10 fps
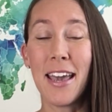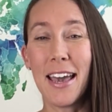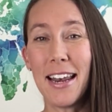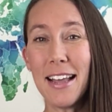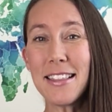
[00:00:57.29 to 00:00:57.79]

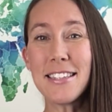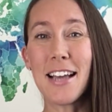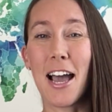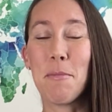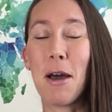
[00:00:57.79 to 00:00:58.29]
And at the
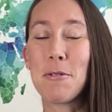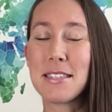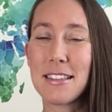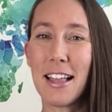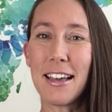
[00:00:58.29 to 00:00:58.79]
time, I
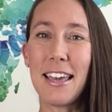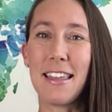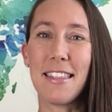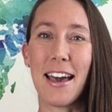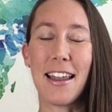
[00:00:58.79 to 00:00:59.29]
was lucky
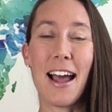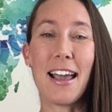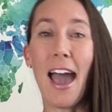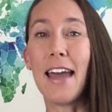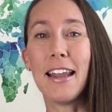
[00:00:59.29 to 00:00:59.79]
that I
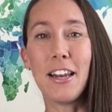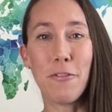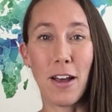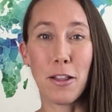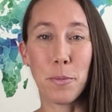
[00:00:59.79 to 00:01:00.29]
had a
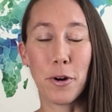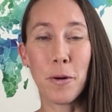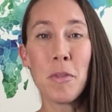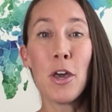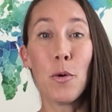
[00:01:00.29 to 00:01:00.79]

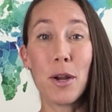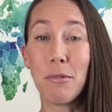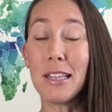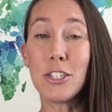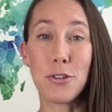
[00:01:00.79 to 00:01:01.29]
developer who I
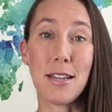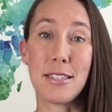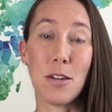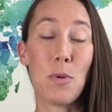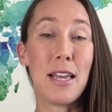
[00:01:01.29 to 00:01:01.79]
really
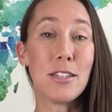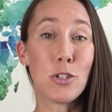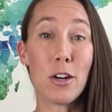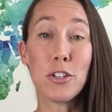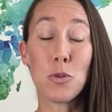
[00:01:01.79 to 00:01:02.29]
trusted. We had
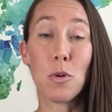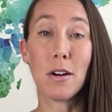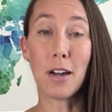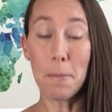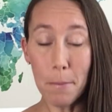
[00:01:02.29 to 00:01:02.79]
started to
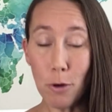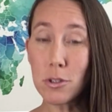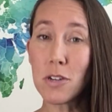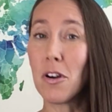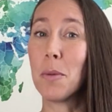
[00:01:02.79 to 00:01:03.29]
work on
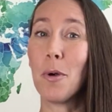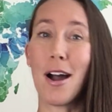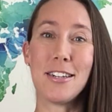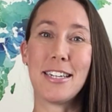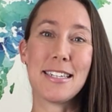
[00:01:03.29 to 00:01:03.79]
most of our
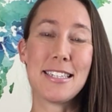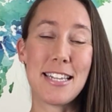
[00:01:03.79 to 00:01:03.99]
projects